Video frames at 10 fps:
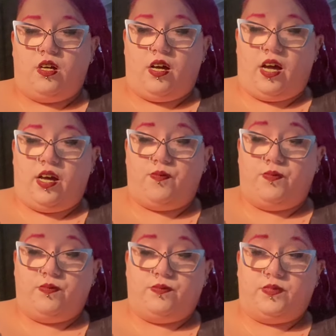
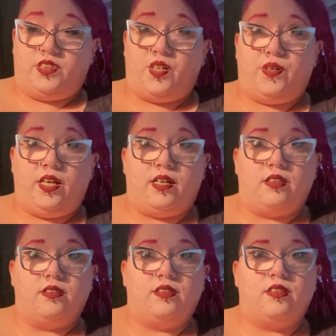So yeah,
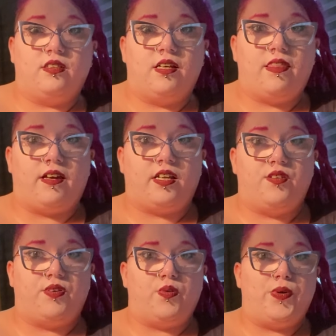thank you
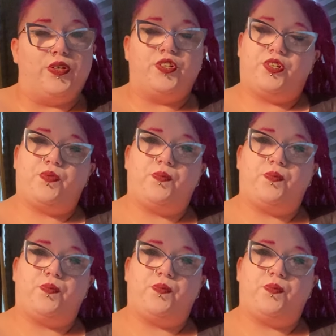very much.